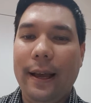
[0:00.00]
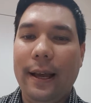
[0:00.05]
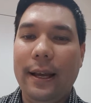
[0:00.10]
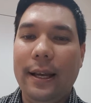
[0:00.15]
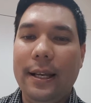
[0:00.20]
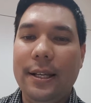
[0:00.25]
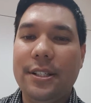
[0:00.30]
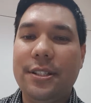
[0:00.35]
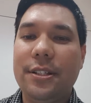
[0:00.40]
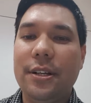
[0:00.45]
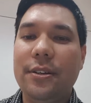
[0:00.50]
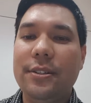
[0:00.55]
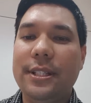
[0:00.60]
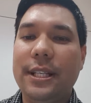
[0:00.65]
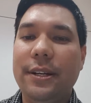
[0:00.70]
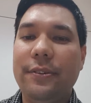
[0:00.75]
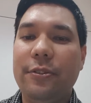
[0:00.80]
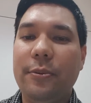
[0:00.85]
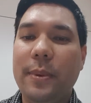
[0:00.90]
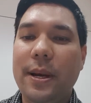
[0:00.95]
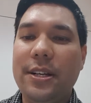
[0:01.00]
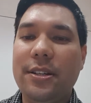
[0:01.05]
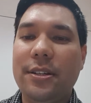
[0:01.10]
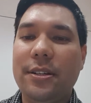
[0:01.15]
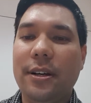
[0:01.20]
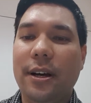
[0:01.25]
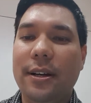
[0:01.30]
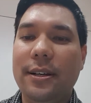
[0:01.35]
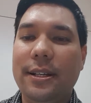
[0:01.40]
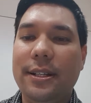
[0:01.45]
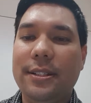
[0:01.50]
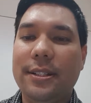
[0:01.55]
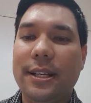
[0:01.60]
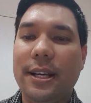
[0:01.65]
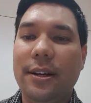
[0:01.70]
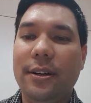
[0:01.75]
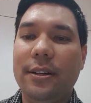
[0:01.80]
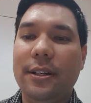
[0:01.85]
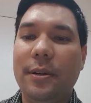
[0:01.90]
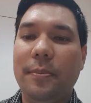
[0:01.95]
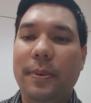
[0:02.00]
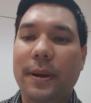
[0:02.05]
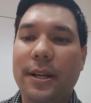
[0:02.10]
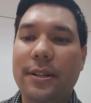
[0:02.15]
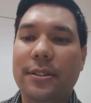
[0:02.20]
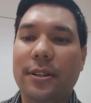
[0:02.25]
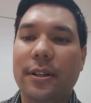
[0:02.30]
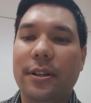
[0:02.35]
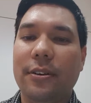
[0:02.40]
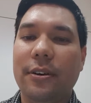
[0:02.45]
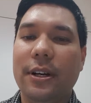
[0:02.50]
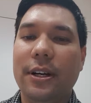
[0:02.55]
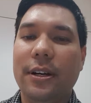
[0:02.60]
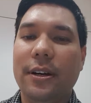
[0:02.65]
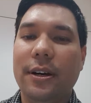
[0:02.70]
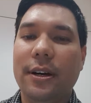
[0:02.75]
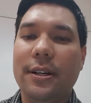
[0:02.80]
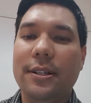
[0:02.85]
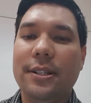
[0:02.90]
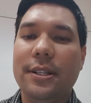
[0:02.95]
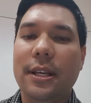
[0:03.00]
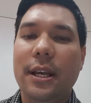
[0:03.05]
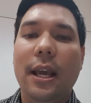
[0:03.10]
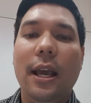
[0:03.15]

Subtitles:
It shows the information on discount, depends on the credit cards.